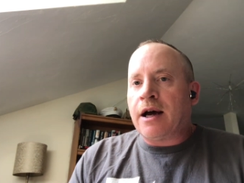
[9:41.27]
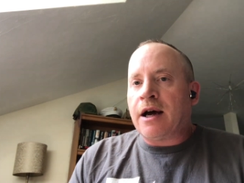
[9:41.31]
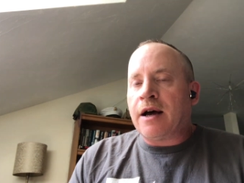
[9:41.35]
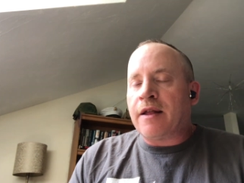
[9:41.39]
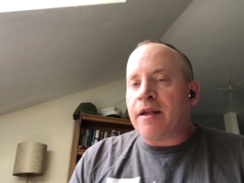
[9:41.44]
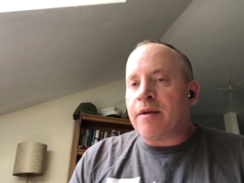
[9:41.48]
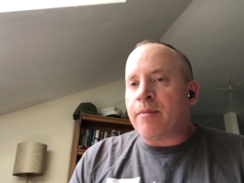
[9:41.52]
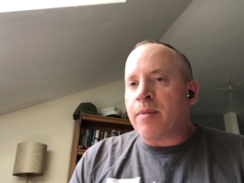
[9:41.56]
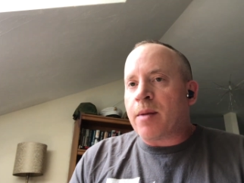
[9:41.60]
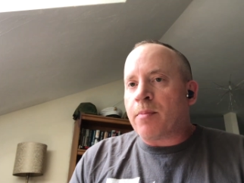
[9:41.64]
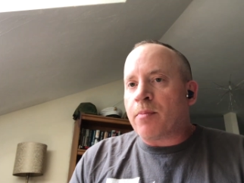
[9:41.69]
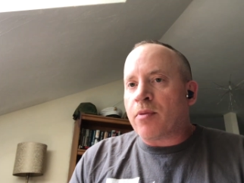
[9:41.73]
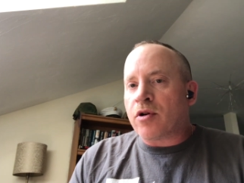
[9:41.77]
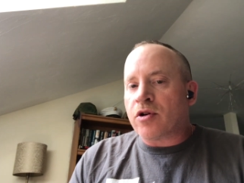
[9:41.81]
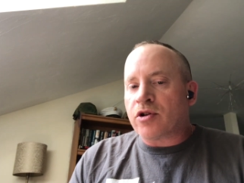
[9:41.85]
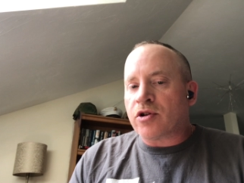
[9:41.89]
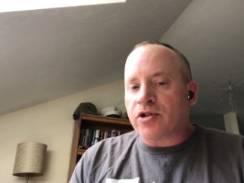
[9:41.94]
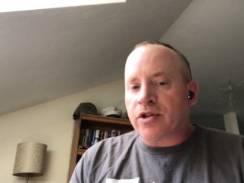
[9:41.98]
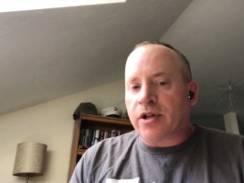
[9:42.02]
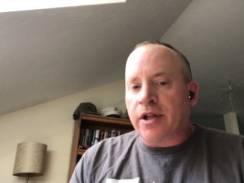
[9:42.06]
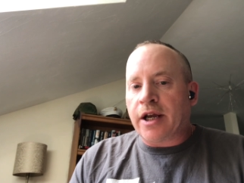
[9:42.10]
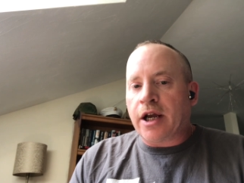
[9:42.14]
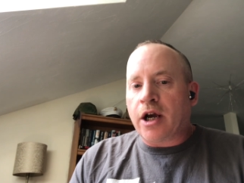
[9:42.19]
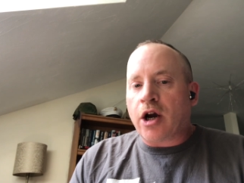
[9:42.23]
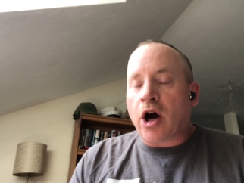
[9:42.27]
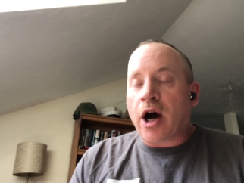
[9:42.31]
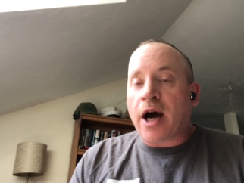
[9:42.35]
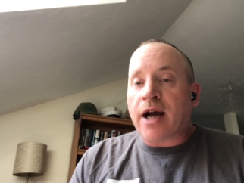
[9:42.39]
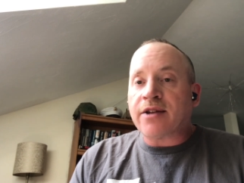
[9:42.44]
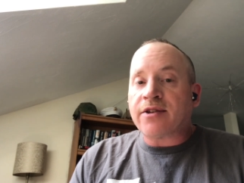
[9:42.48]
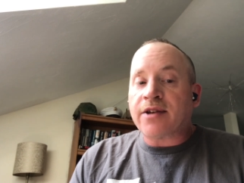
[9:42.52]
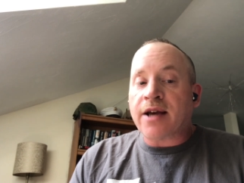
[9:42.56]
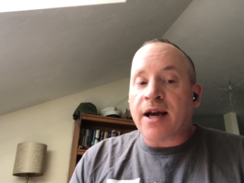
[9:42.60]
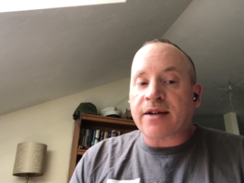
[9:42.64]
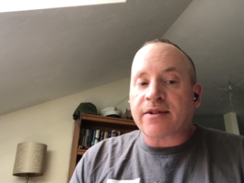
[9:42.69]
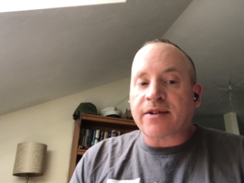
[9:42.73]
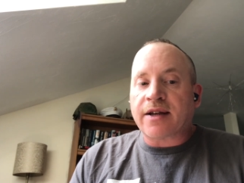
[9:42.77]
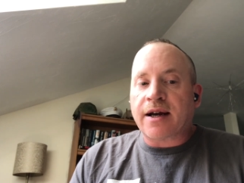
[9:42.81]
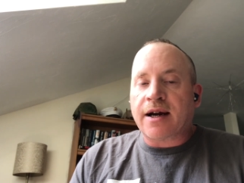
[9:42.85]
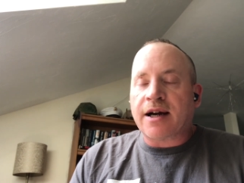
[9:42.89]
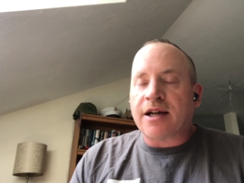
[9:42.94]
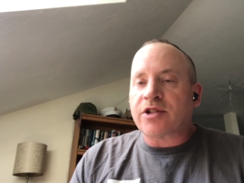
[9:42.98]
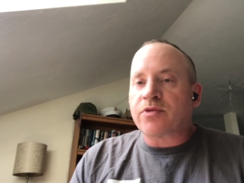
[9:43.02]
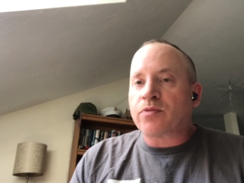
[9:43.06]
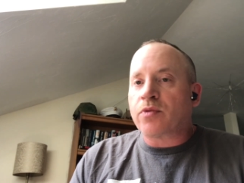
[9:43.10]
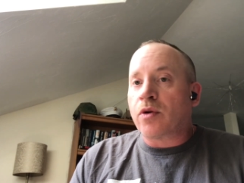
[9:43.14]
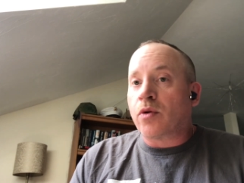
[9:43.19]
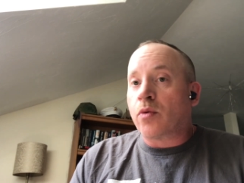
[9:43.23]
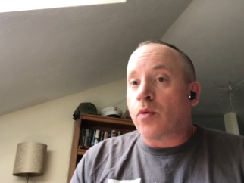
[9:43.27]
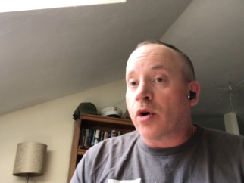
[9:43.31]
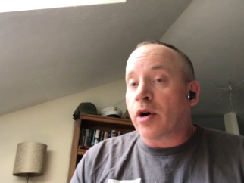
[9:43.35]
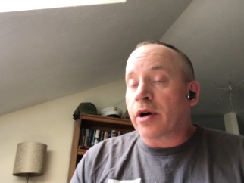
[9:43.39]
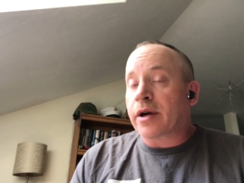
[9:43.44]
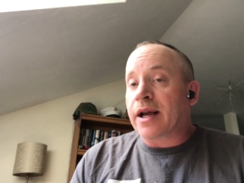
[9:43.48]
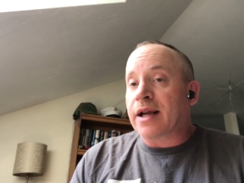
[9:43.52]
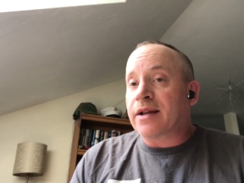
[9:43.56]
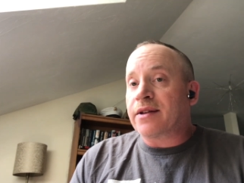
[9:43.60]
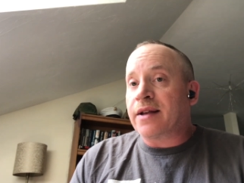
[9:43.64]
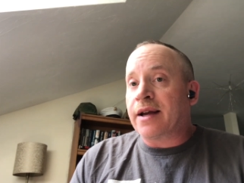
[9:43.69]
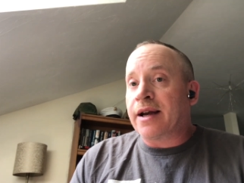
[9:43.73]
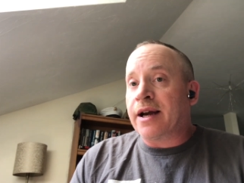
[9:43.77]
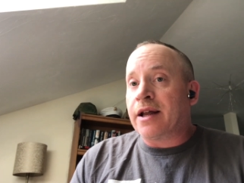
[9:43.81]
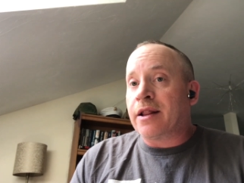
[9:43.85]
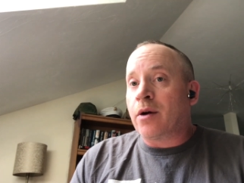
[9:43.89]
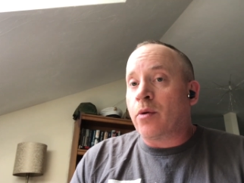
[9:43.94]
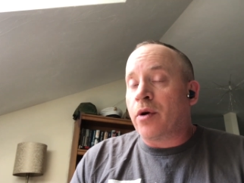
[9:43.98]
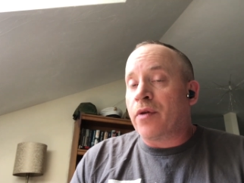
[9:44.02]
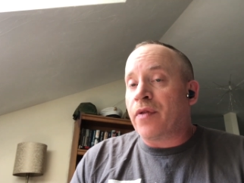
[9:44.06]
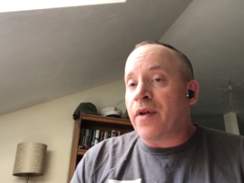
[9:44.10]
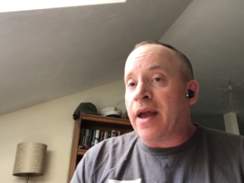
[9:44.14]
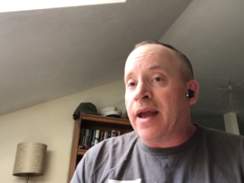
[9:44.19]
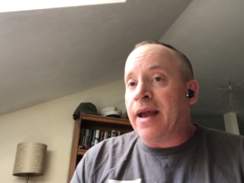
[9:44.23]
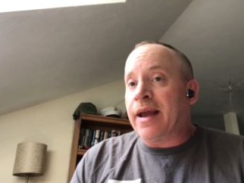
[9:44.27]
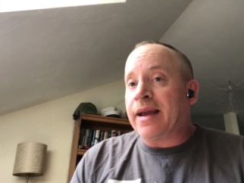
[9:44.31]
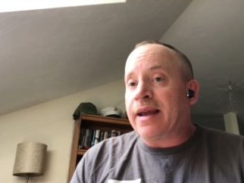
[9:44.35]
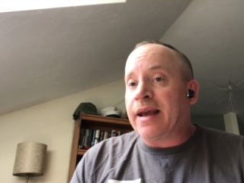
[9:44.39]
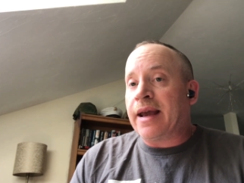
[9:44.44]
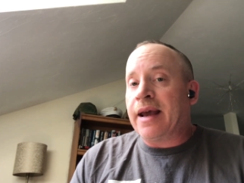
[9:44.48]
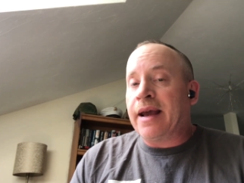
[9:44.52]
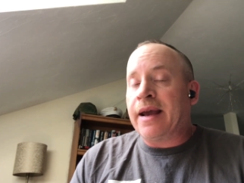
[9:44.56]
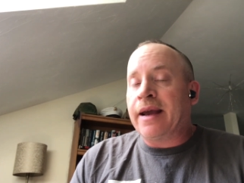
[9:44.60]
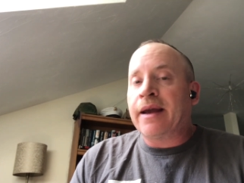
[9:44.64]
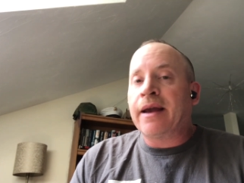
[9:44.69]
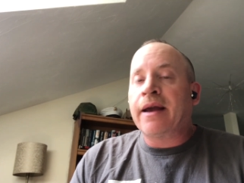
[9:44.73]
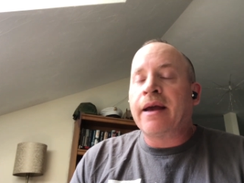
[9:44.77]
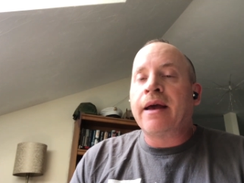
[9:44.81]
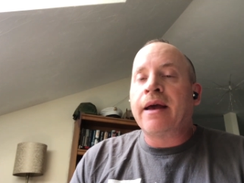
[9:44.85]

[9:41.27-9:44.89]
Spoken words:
They've been personally contacting us. We're working together with AK.